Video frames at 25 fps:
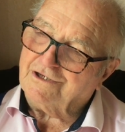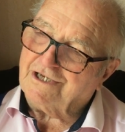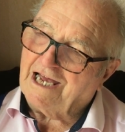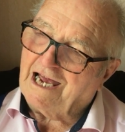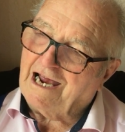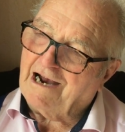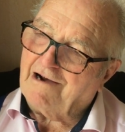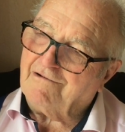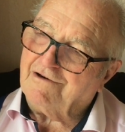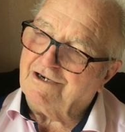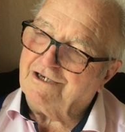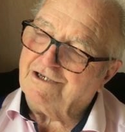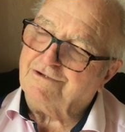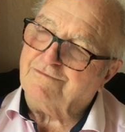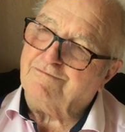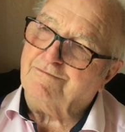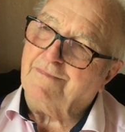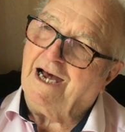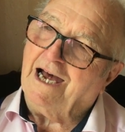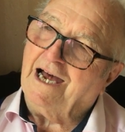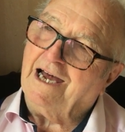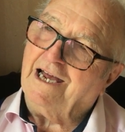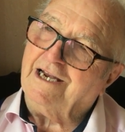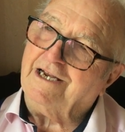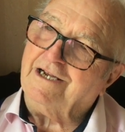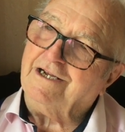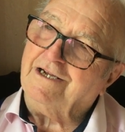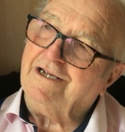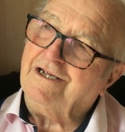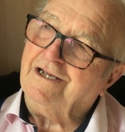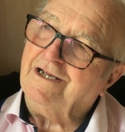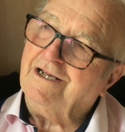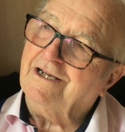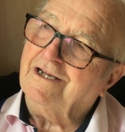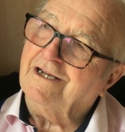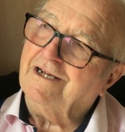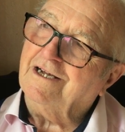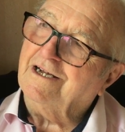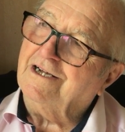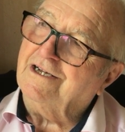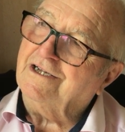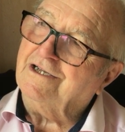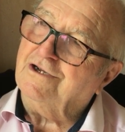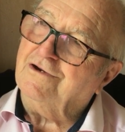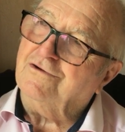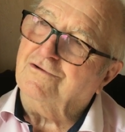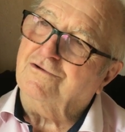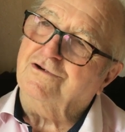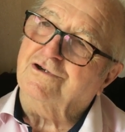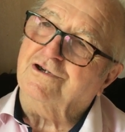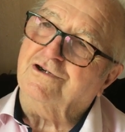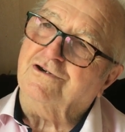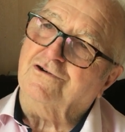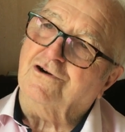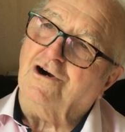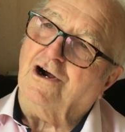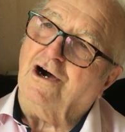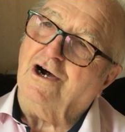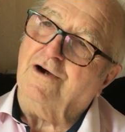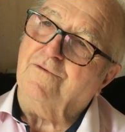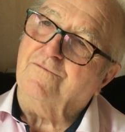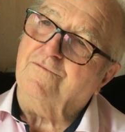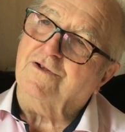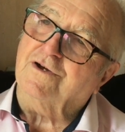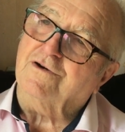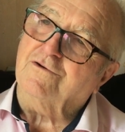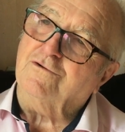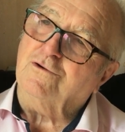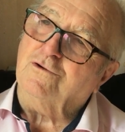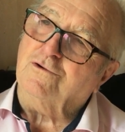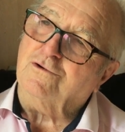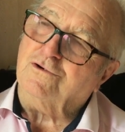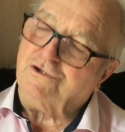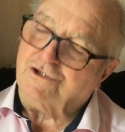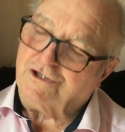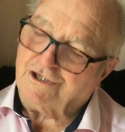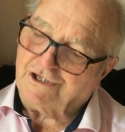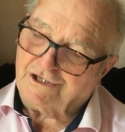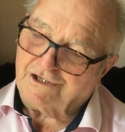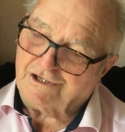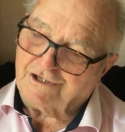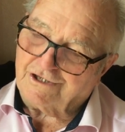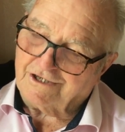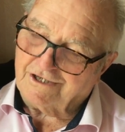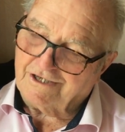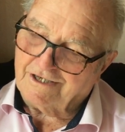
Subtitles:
Harry's man, used to drive the horses,